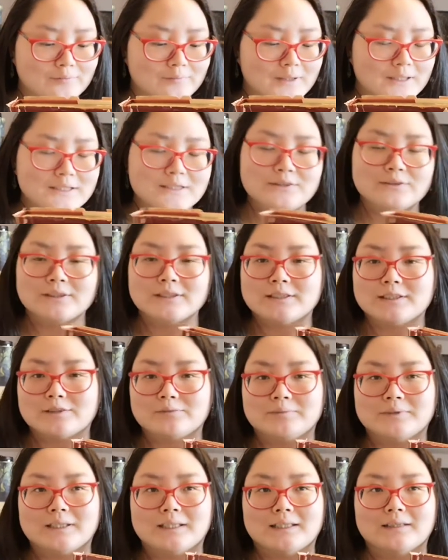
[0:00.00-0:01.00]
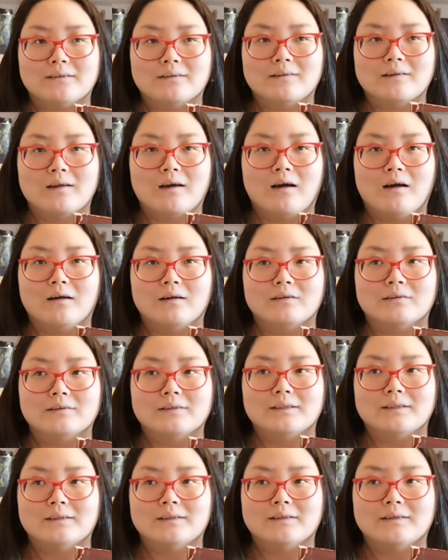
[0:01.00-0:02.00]
it's not a subject,
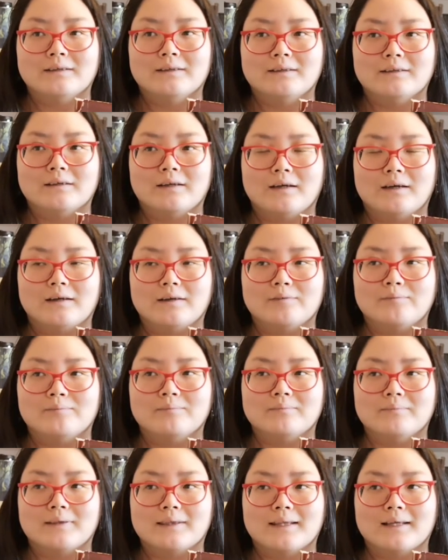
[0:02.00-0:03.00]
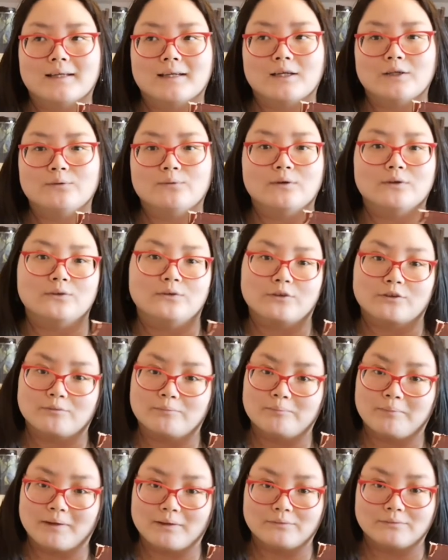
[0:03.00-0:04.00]
art, that I know a lot
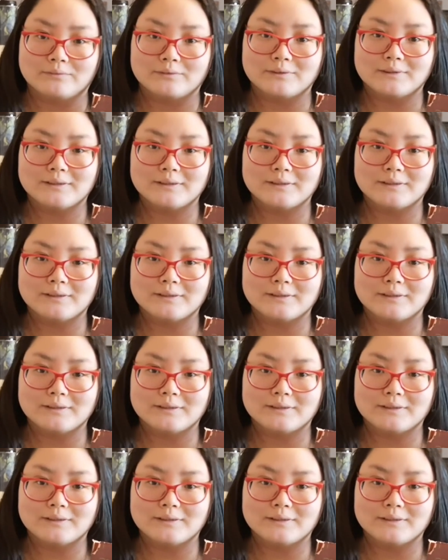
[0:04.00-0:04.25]
about,